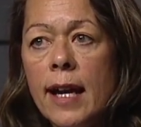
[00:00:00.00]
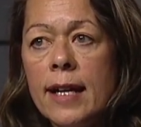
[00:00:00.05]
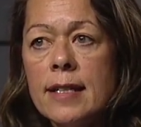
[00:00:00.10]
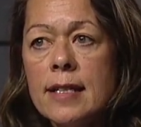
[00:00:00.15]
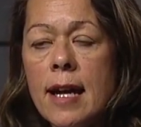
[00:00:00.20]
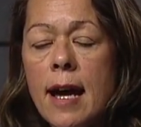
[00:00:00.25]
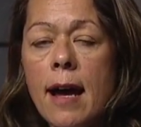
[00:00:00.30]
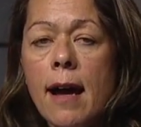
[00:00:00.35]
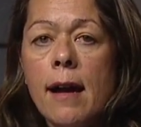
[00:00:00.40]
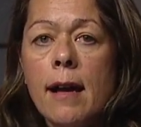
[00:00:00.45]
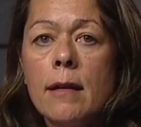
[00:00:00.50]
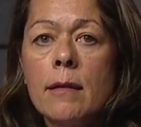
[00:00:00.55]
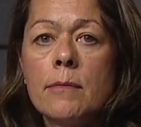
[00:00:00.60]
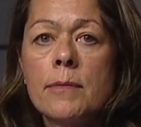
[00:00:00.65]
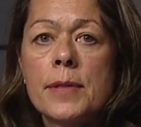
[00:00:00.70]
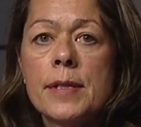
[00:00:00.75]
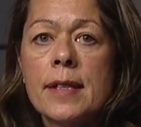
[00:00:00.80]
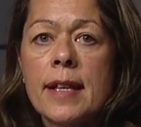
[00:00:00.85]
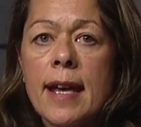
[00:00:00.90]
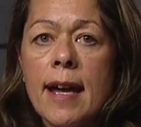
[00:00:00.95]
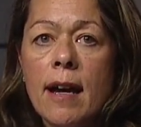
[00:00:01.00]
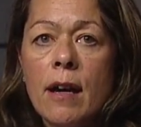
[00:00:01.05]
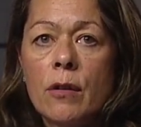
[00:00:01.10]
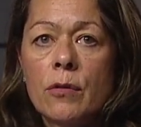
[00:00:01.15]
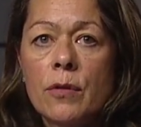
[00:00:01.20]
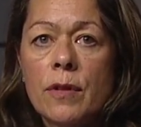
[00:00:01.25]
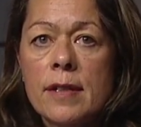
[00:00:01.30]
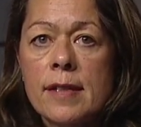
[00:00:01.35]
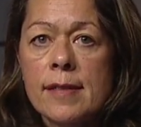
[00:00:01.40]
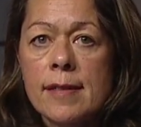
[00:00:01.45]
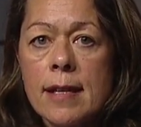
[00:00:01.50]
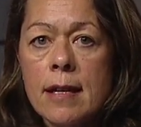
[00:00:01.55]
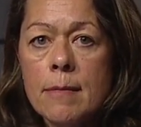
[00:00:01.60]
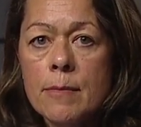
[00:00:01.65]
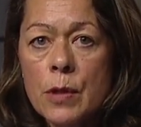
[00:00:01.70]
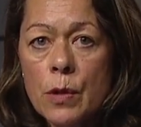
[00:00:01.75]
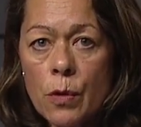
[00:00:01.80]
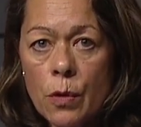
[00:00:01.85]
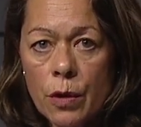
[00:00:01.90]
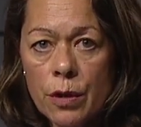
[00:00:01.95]
at times count the
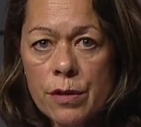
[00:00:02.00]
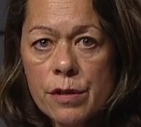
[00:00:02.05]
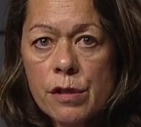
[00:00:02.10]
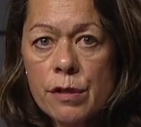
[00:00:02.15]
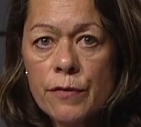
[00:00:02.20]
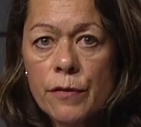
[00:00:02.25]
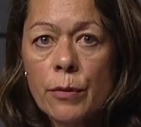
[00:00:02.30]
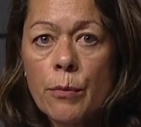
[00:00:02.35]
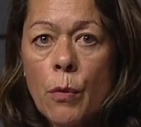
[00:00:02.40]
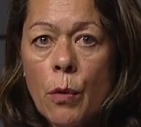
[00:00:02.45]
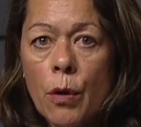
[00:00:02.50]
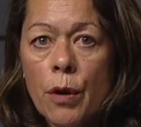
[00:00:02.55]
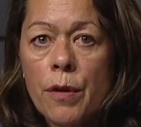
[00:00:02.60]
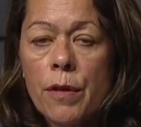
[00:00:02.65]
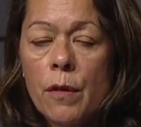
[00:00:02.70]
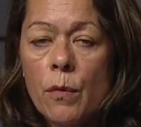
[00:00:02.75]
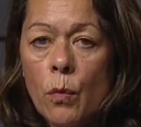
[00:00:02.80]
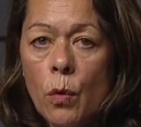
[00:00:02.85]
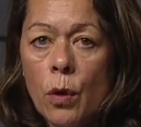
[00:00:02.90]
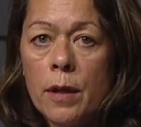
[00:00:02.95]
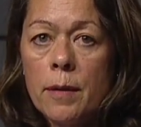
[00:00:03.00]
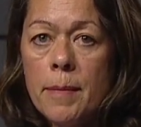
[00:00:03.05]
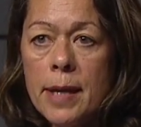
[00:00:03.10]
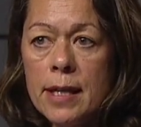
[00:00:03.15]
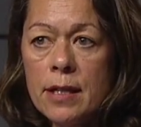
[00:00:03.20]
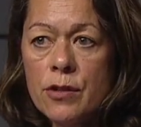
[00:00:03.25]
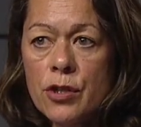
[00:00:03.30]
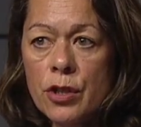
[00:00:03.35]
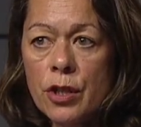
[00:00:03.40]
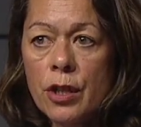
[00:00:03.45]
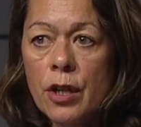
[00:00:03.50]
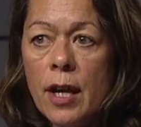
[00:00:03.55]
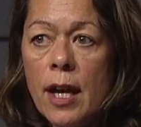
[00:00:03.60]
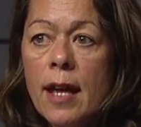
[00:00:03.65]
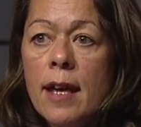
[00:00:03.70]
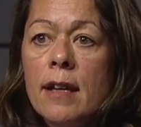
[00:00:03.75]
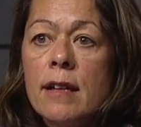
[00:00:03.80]
same course for more than one major.